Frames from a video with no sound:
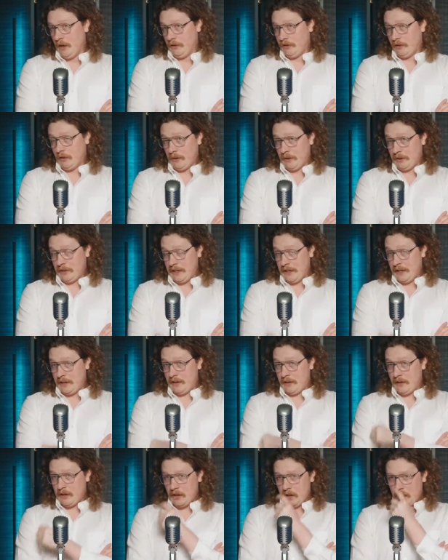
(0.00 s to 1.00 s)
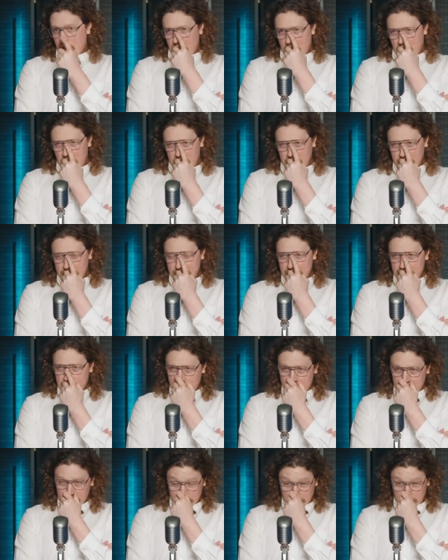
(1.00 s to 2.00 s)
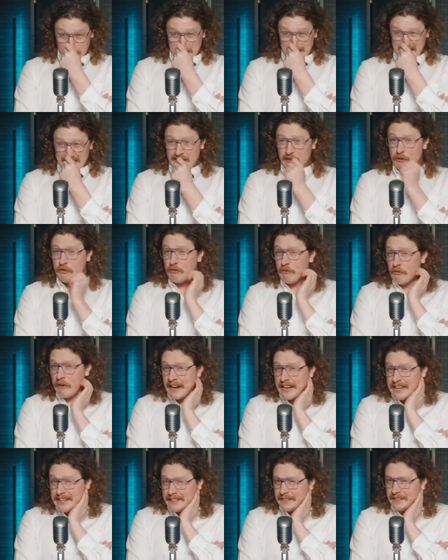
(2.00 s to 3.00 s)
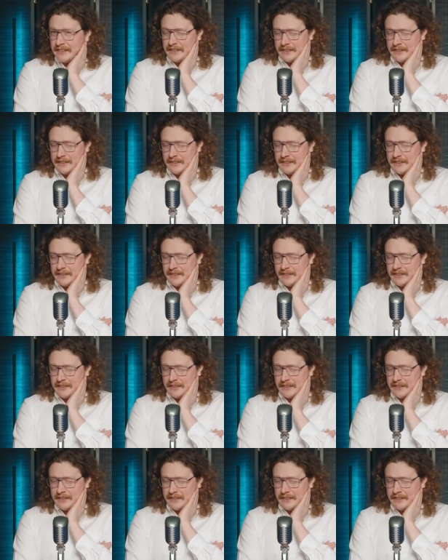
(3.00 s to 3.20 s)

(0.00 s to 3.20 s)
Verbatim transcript: So I think I think there is some crazy